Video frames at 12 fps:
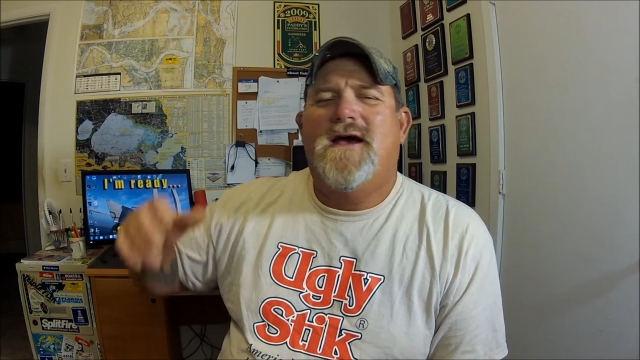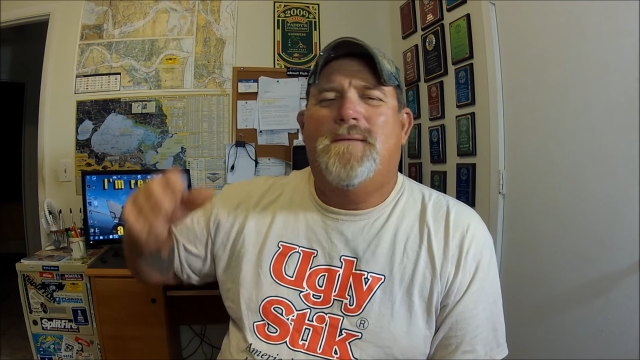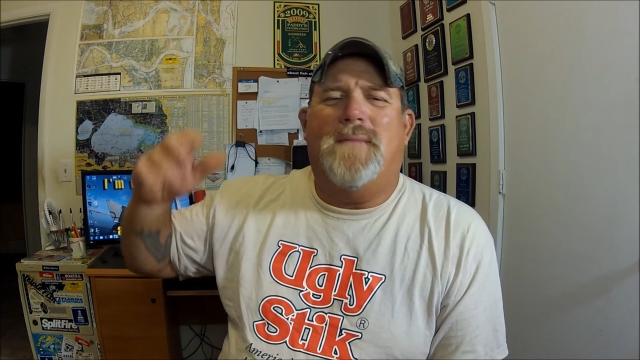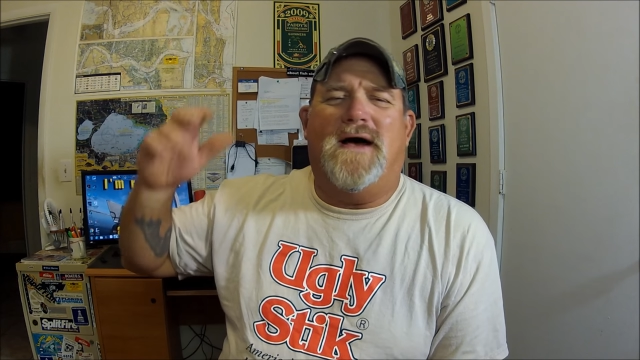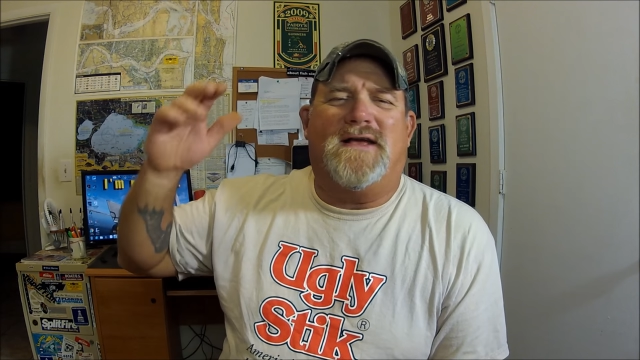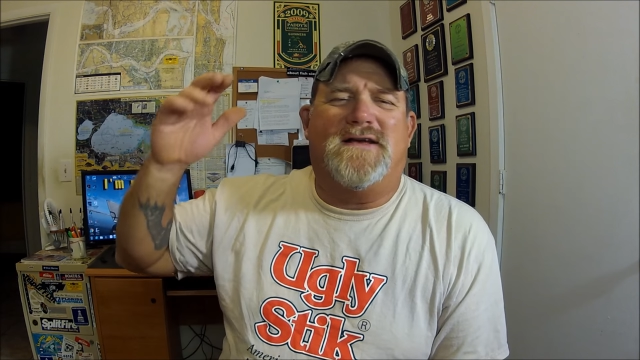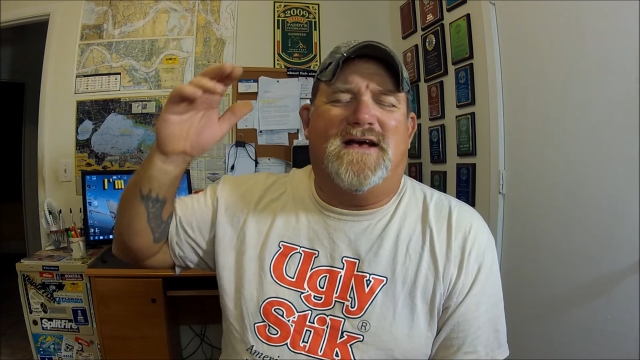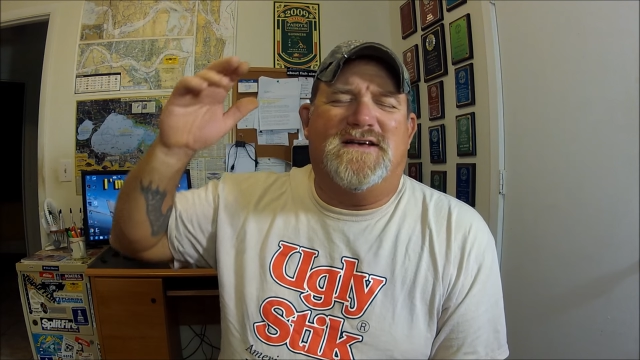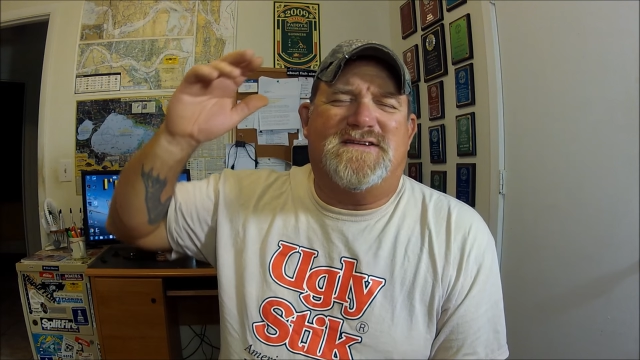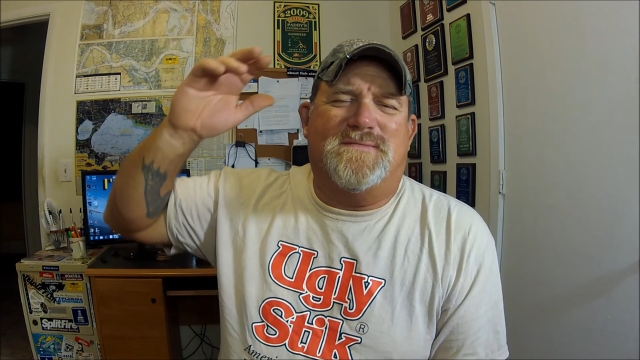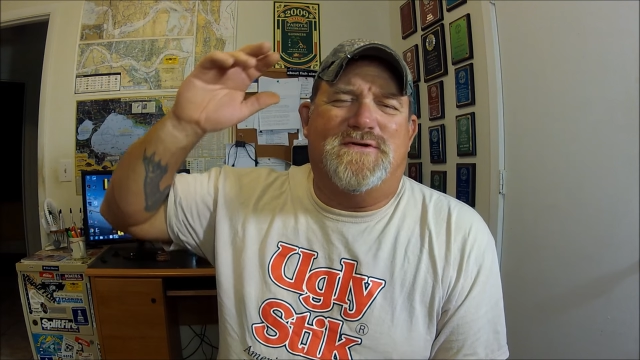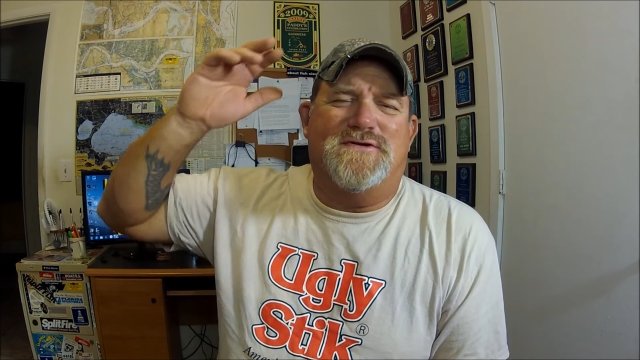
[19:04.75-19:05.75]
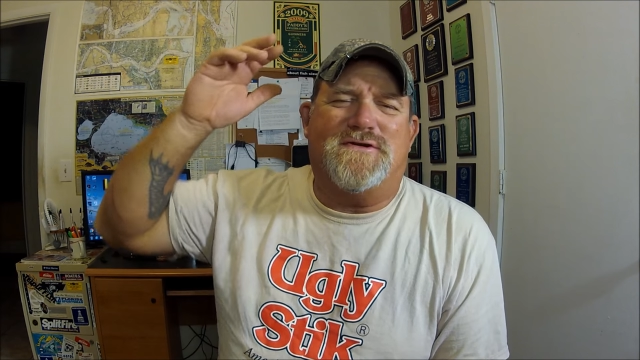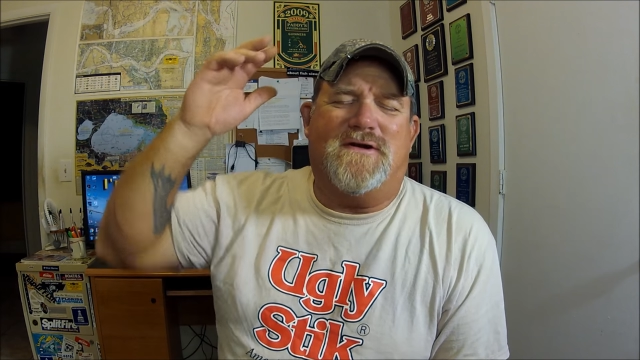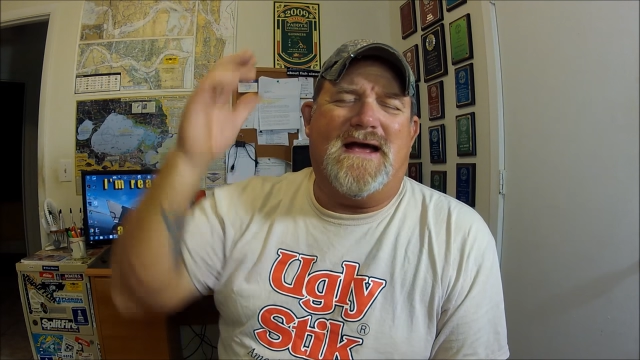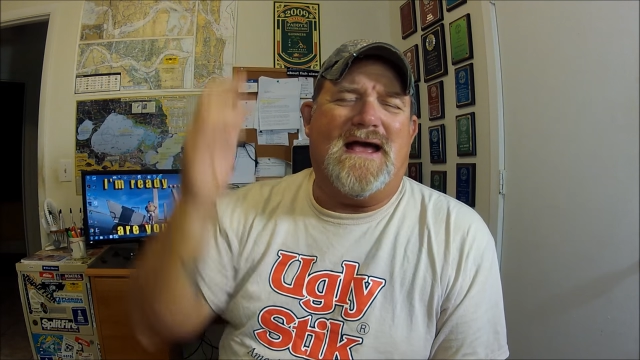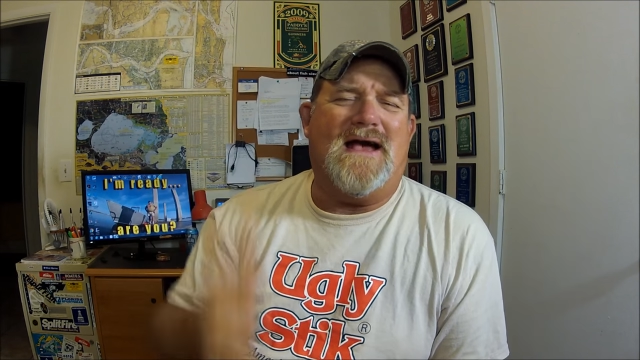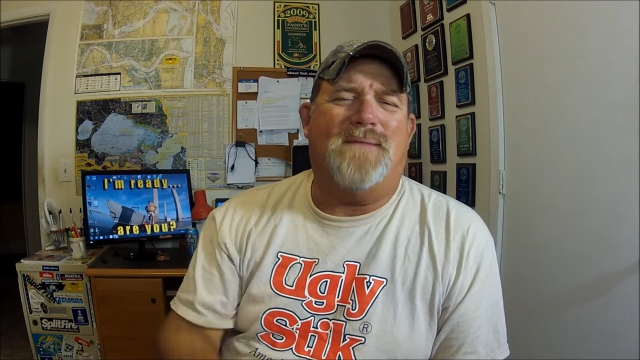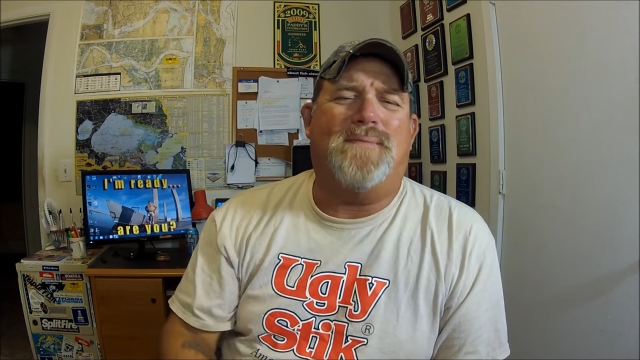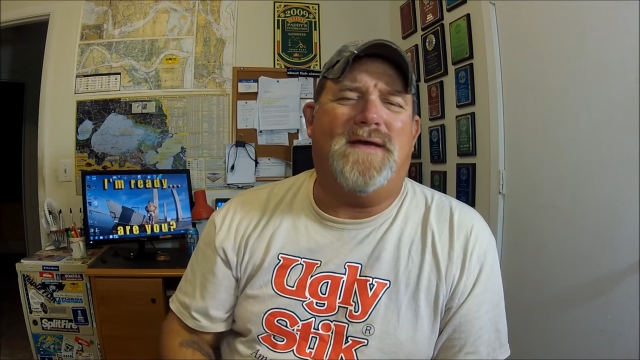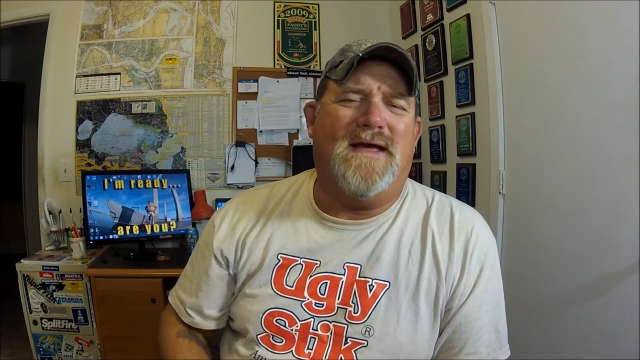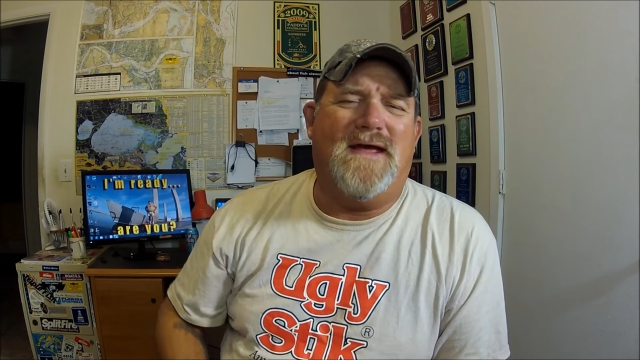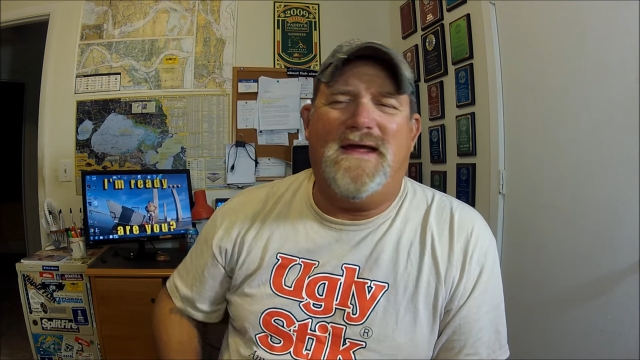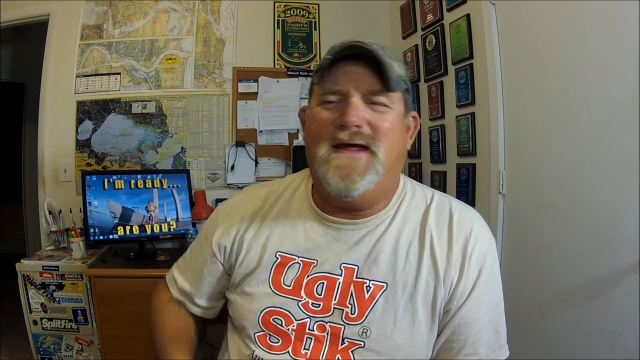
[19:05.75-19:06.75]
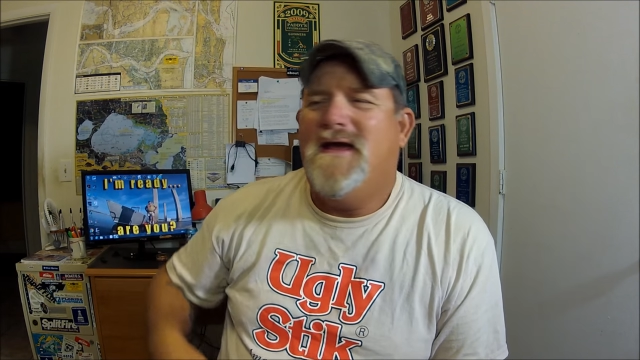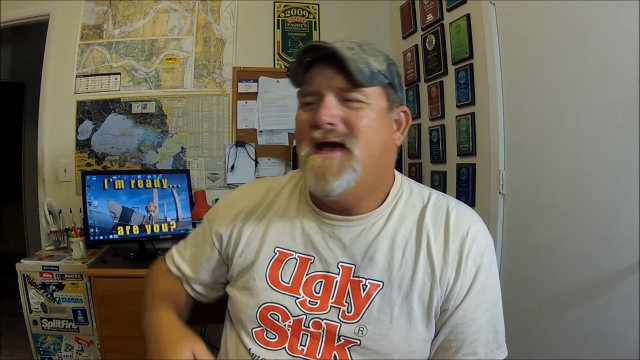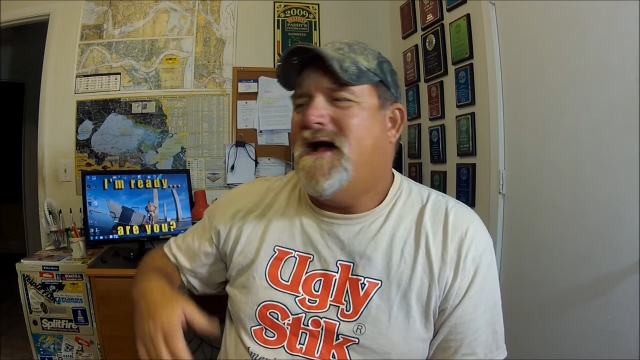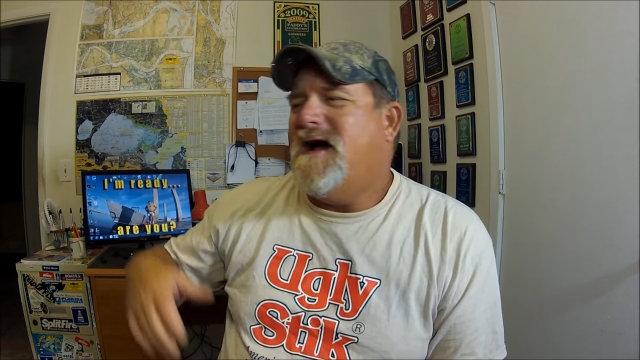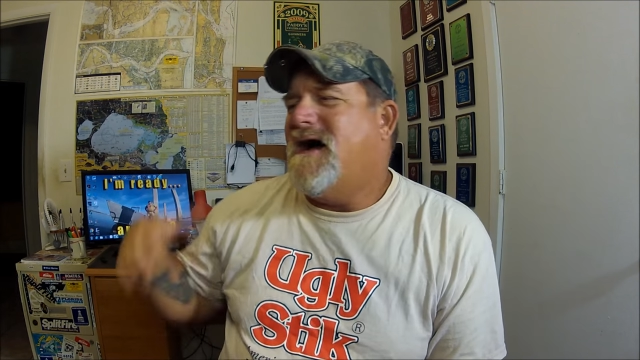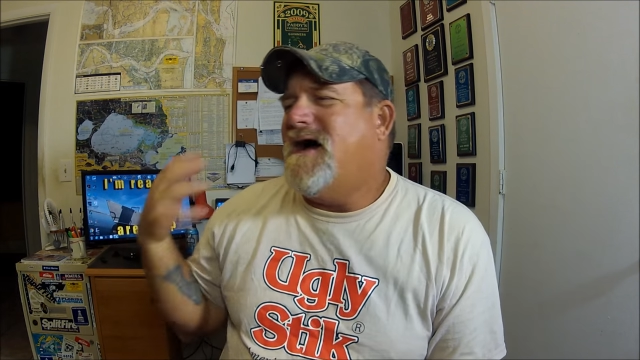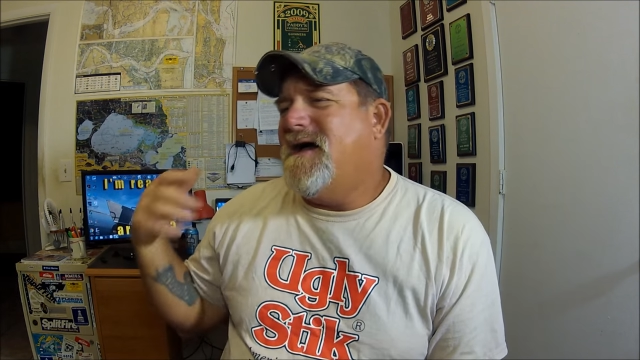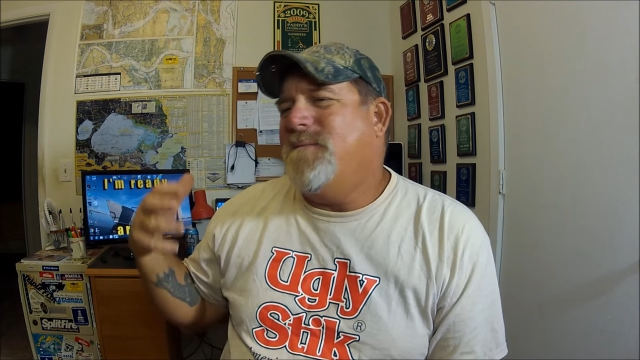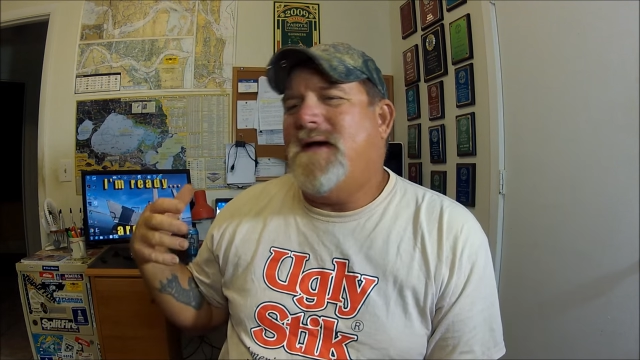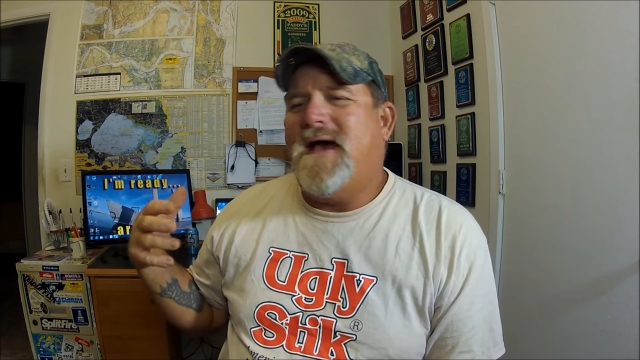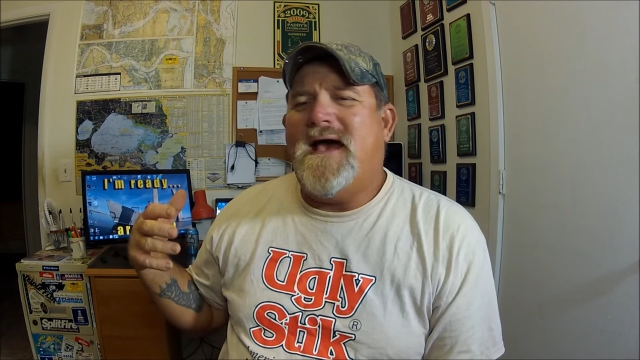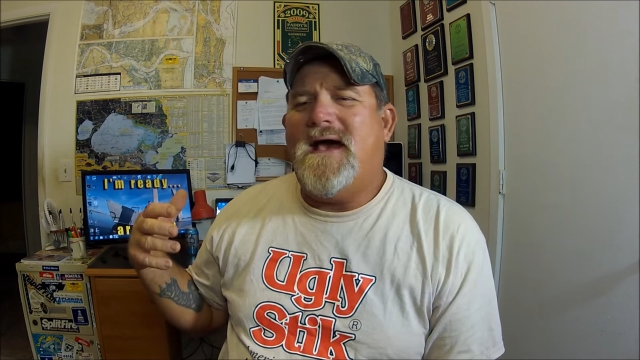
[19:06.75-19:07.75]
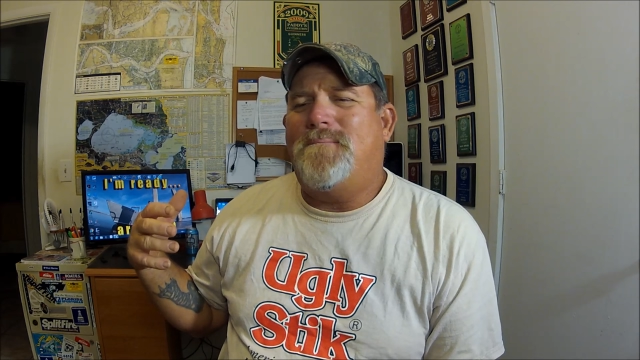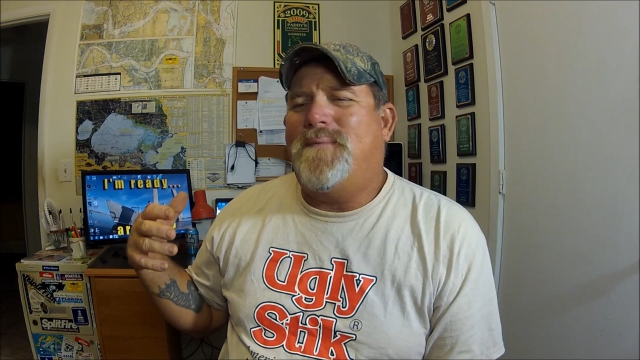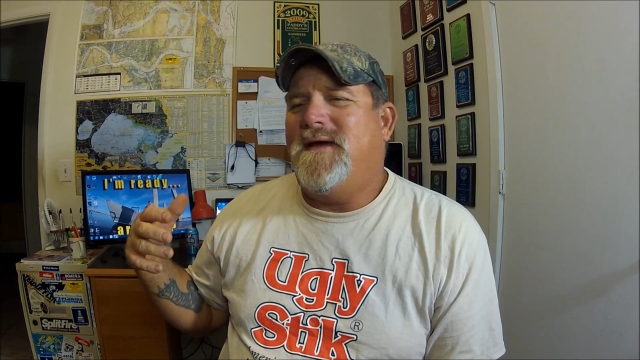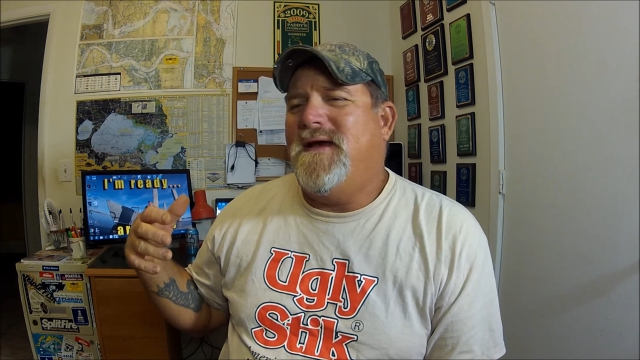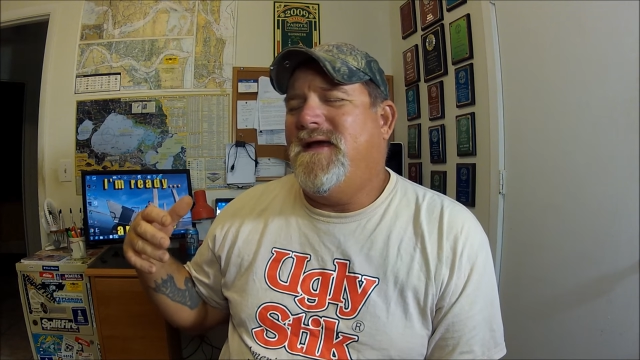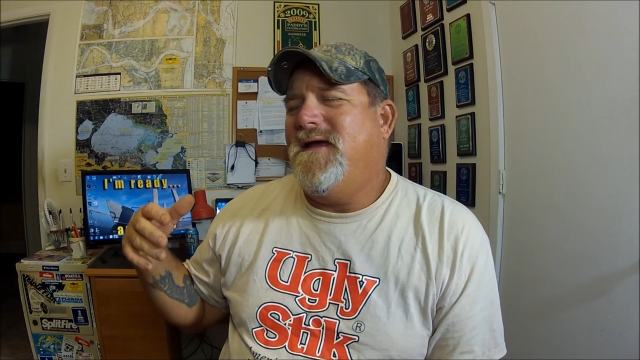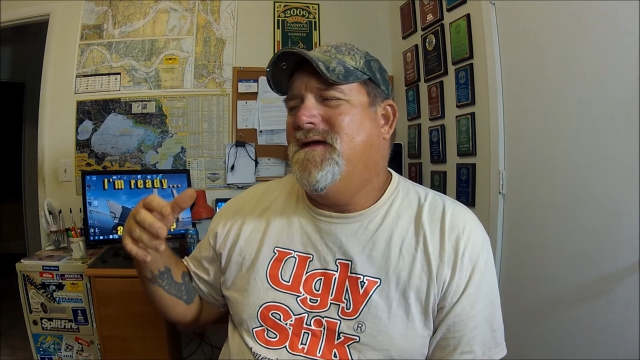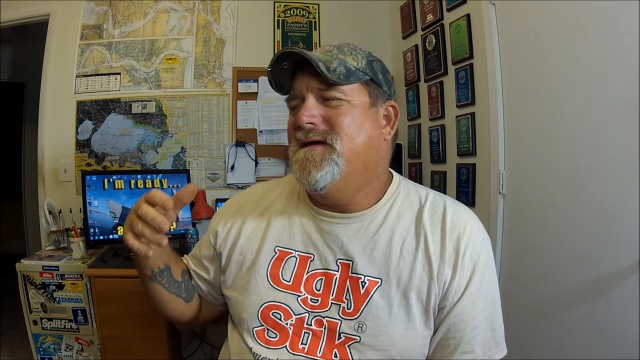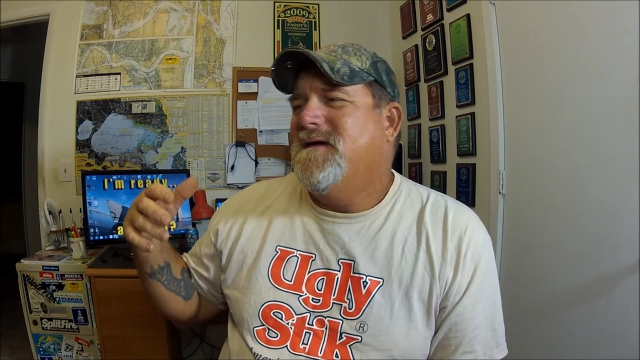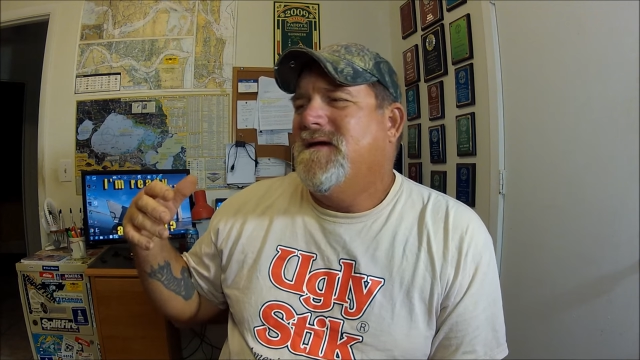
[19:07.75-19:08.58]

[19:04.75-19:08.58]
My customers are happy. I'm happy.